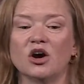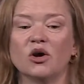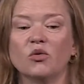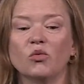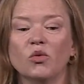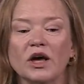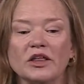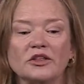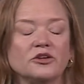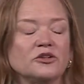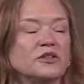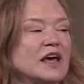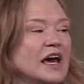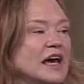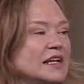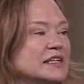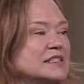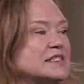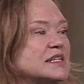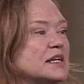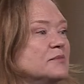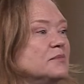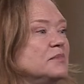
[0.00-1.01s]
whether that
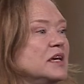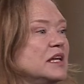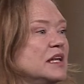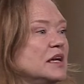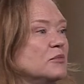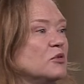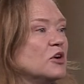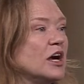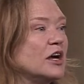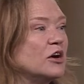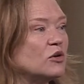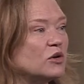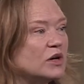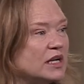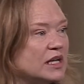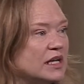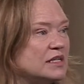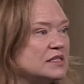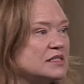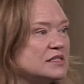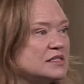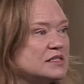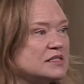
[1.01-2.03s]
is competing
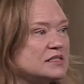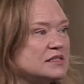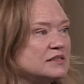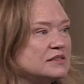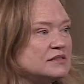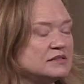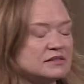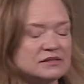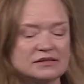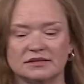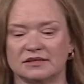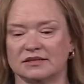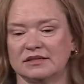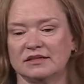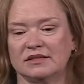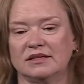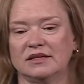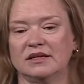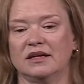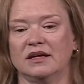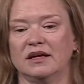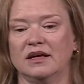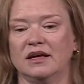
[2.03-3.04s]
priorities,
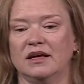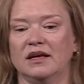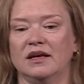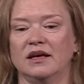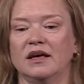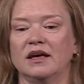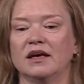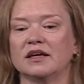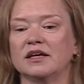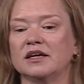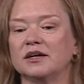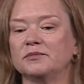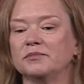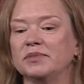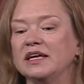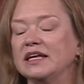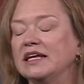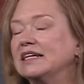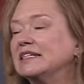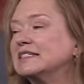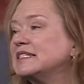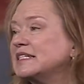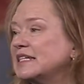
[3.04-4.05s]

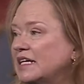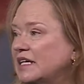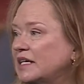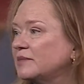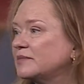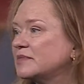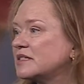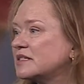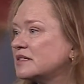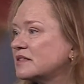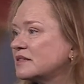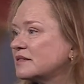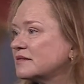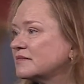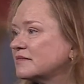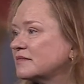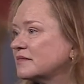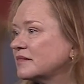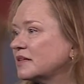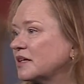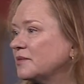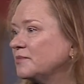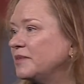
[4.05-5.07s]
competing teams,
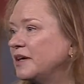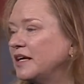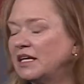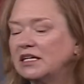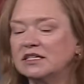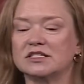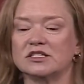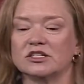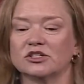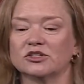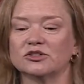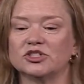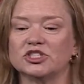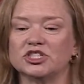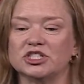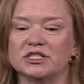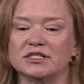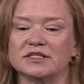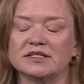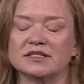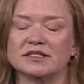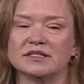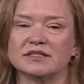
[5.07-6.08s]
competing
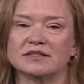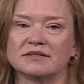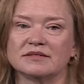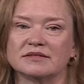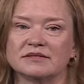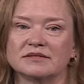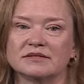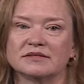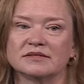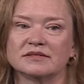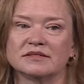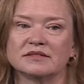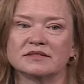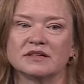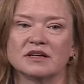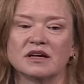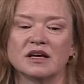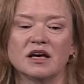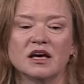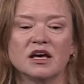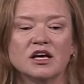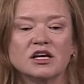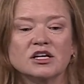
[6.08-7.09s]
solutions.
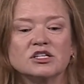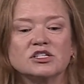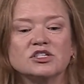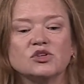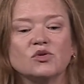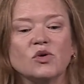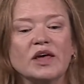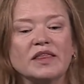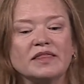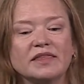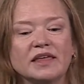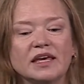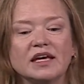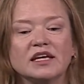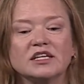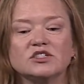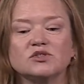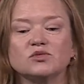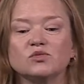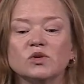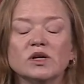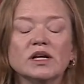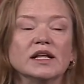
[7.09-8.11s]
So I think
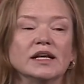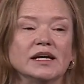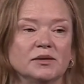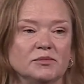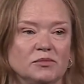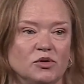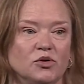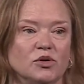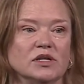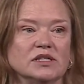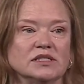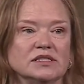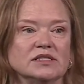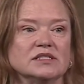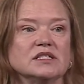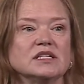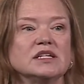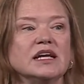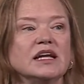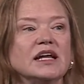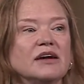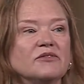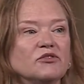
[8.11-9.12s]
it's really important
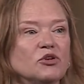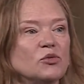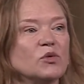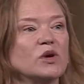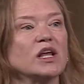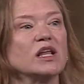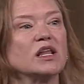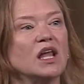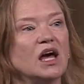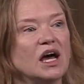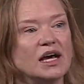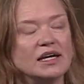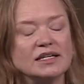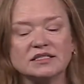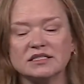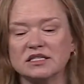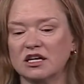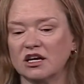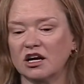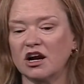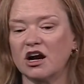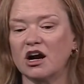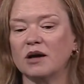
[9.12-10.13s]
to get everyone aligned
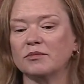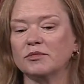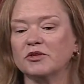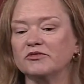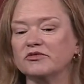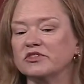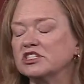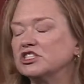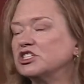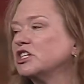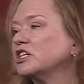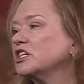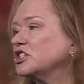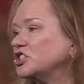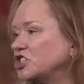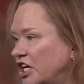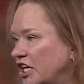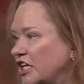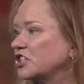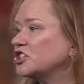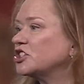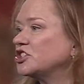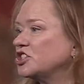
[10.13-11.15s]
on a common vision and
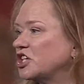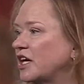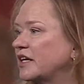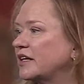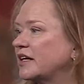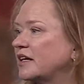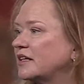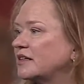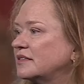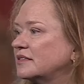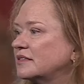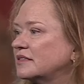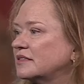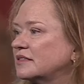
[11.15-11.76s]
change agenda